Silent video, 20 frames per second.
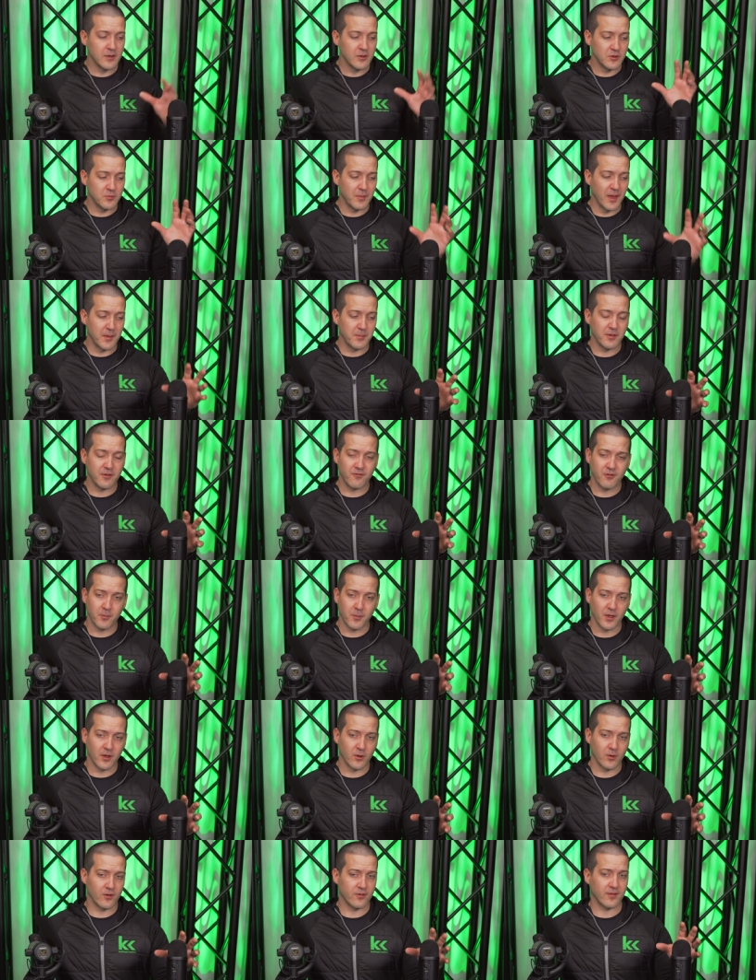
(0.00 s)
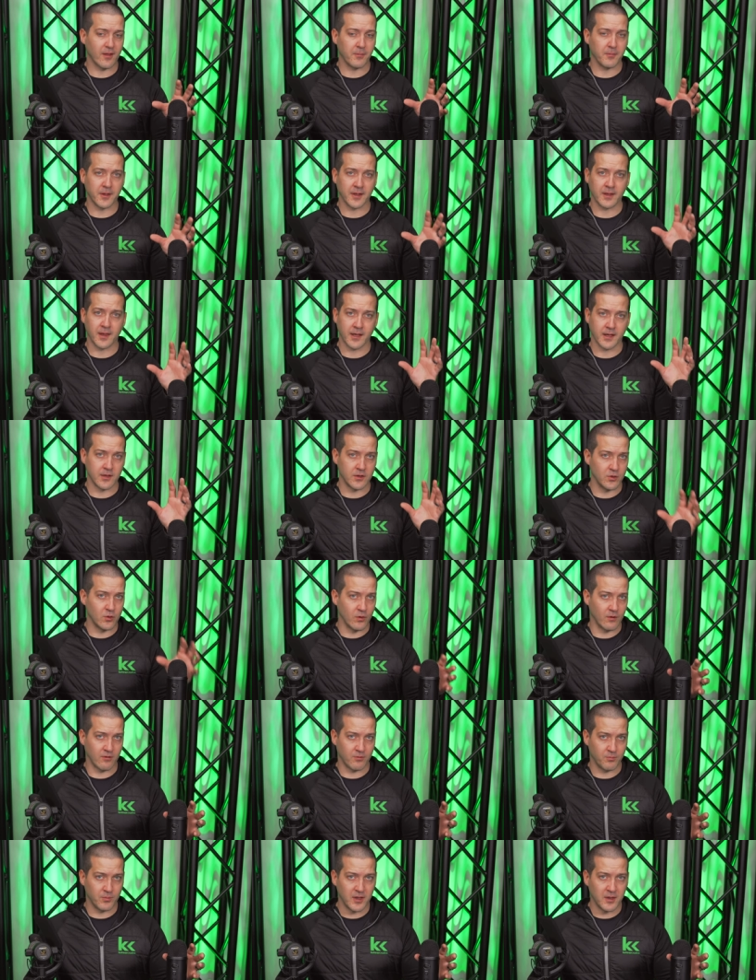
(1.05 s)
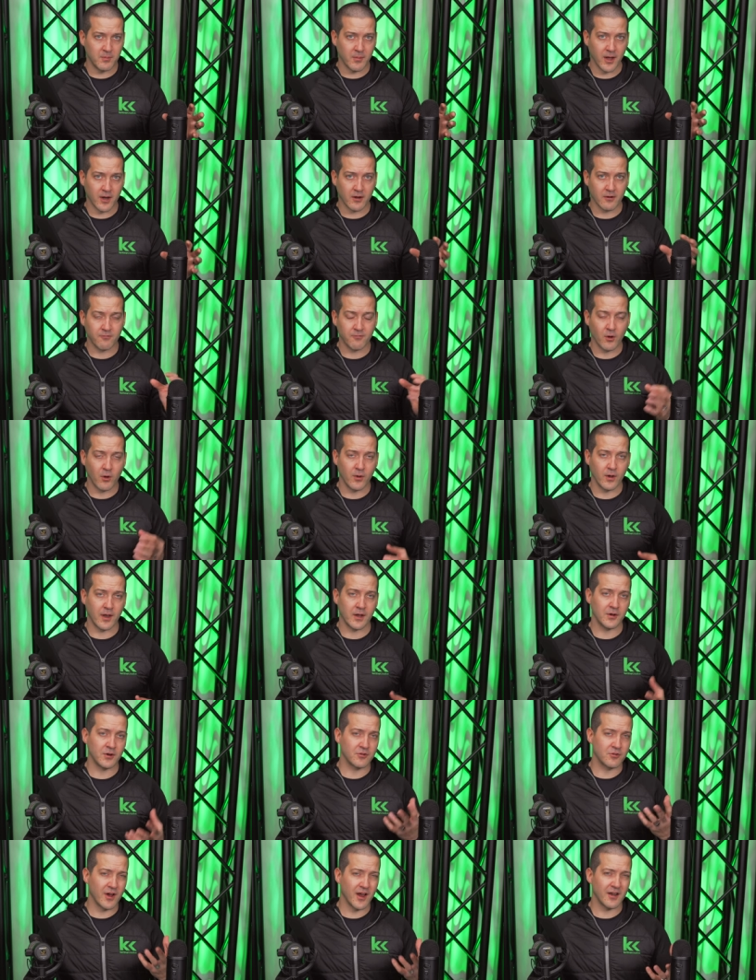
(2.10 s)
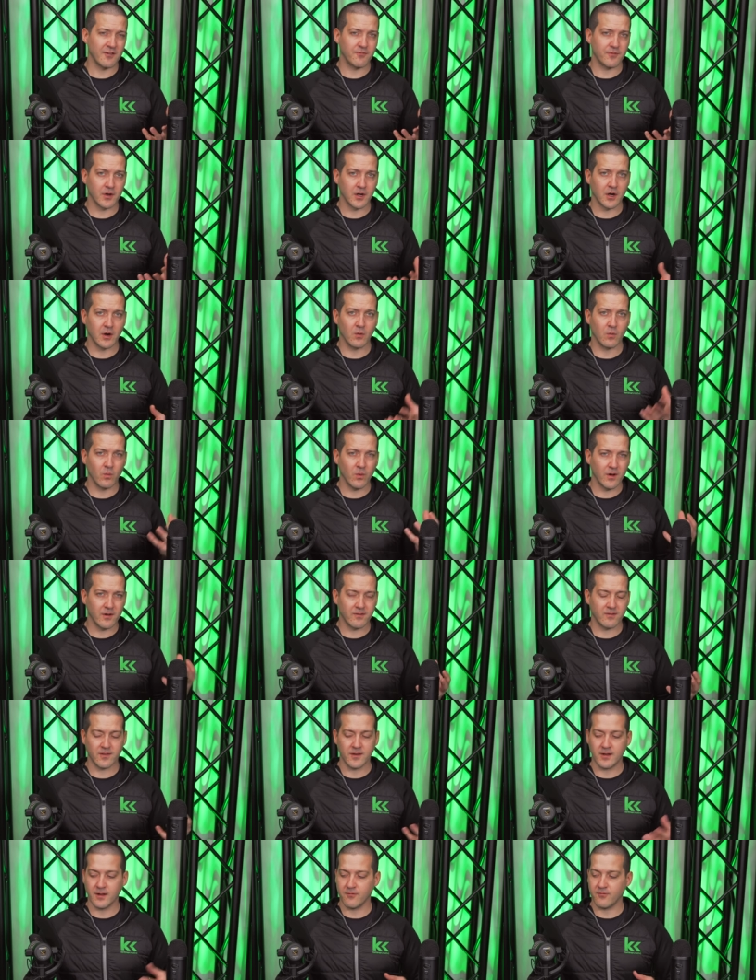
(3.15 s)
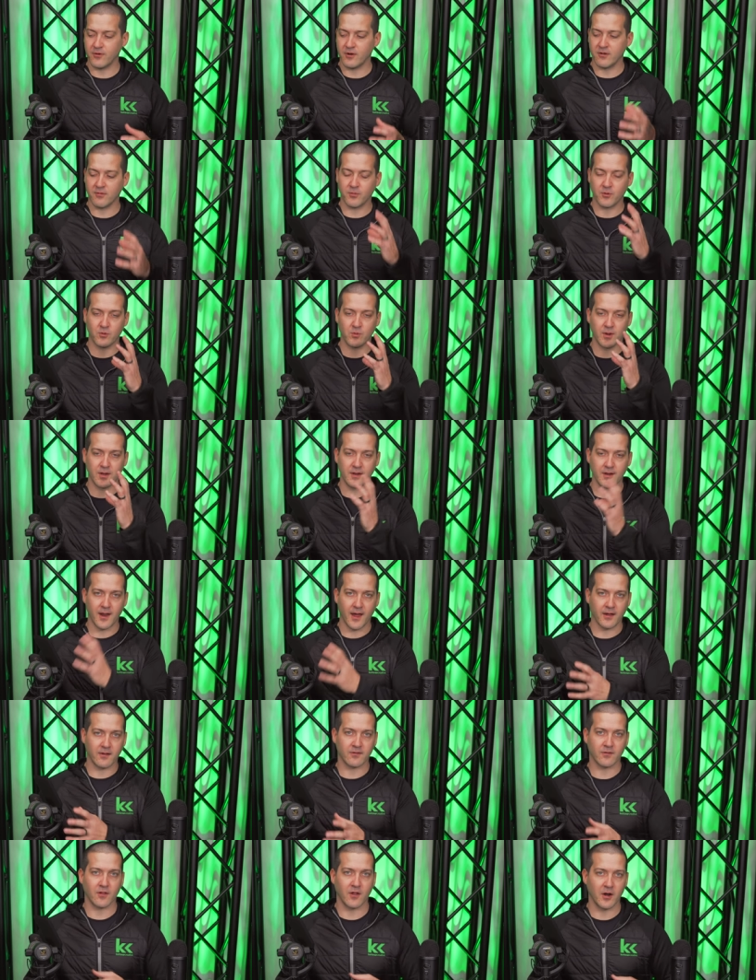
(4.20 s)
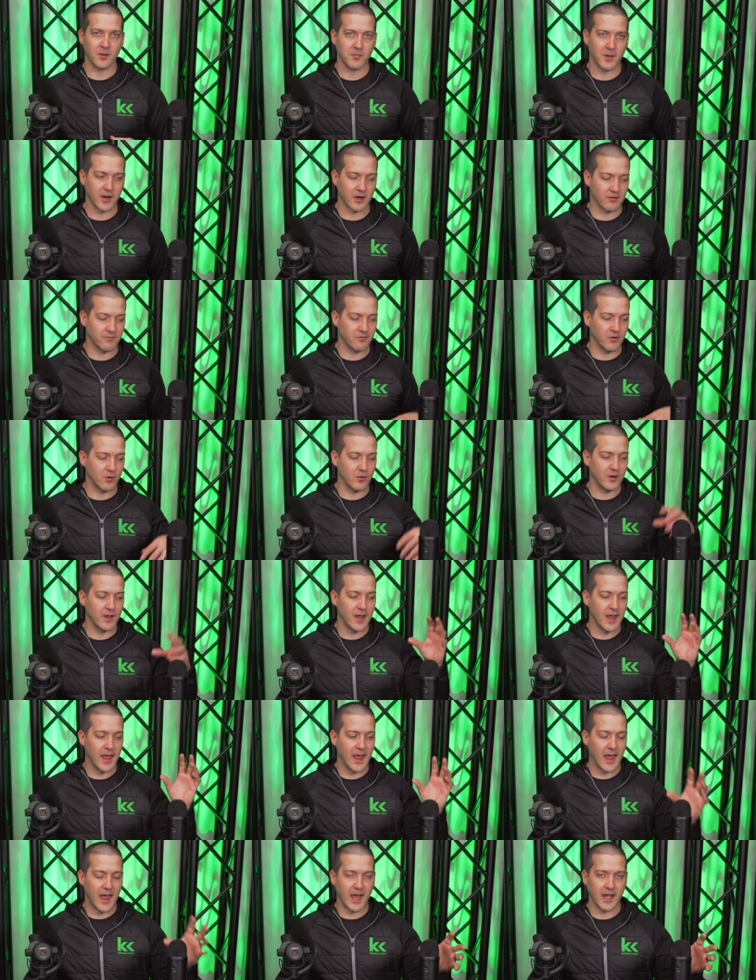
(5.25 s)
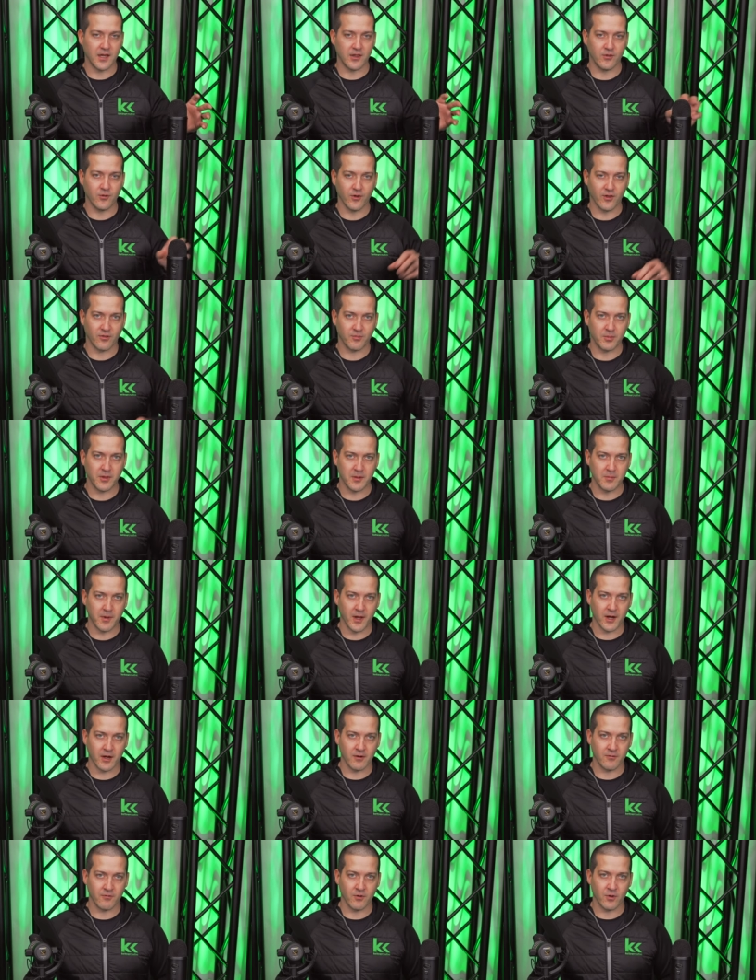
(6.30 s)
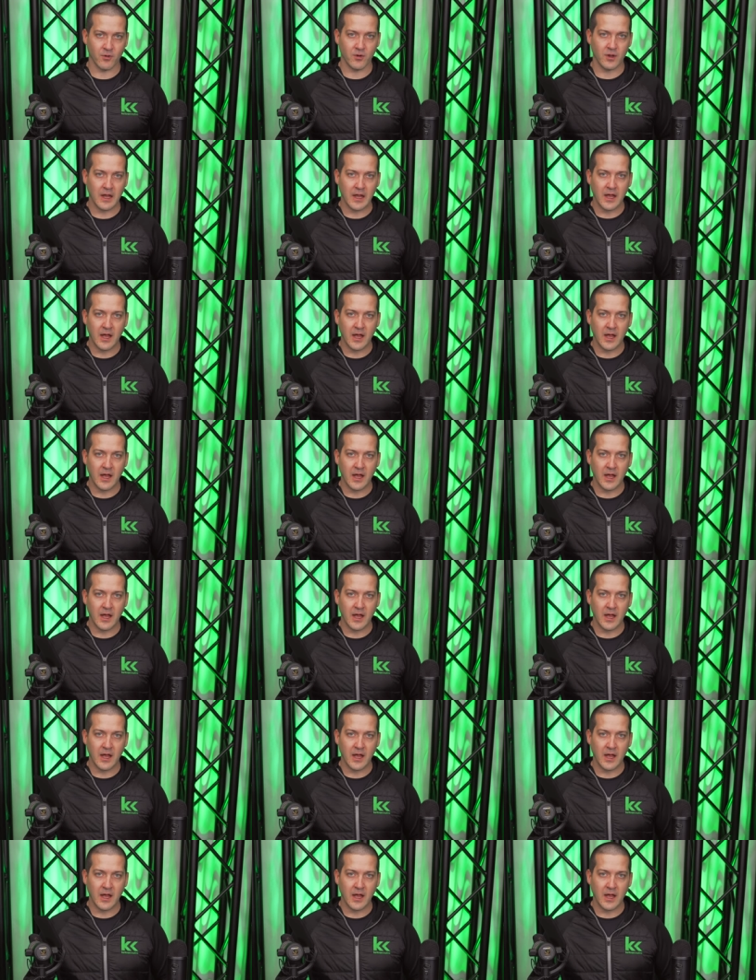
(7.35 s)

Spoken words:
You may be familiar with something like a USB microphone, and you're trying to figure out what's the difference between an XLR microphone and a USB microphone.